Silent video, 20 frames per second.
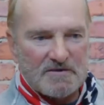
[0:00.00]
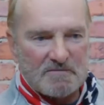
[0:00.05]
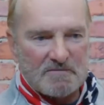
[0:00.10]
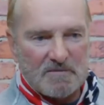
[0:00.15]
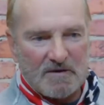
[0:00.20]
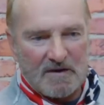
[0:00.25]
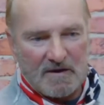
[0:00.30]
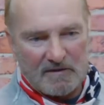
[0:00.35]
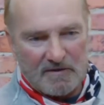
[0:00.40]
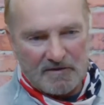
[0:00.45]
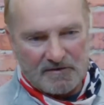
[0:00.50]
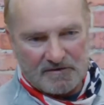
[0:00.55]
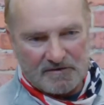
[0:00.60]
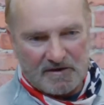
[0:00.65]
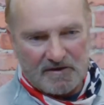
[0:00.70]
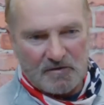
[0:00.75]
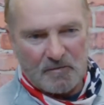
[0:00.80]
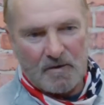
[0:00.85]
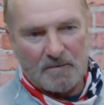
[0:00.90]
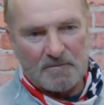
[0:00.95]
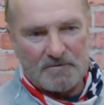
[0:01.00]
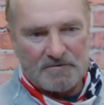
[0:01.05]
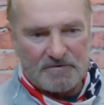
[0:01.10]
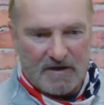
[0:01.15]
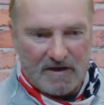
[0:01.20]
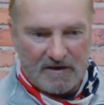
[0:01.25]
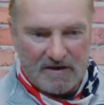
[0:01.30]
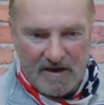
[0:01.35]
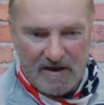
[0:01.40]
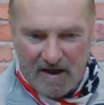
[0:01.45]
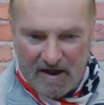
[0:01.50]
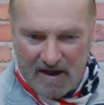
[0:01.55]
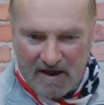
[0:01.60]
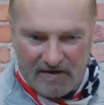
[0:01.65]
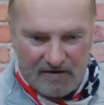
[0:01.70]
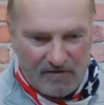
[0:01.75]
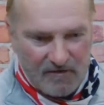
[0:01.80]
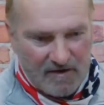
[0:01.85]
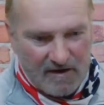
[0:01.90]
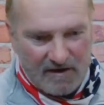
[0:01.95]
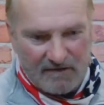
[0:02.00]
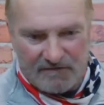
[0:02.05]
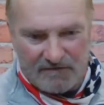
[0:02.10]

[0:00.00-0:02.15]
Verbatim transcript: But I looked on the website, and you have